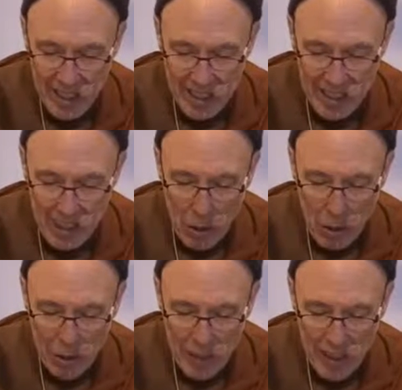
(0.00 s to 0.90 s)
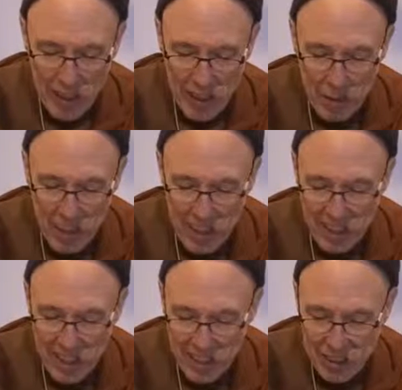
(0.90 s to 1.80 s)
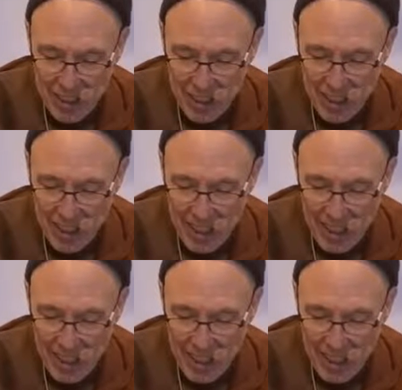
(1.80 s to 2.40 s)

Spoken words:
and cultivated meditation,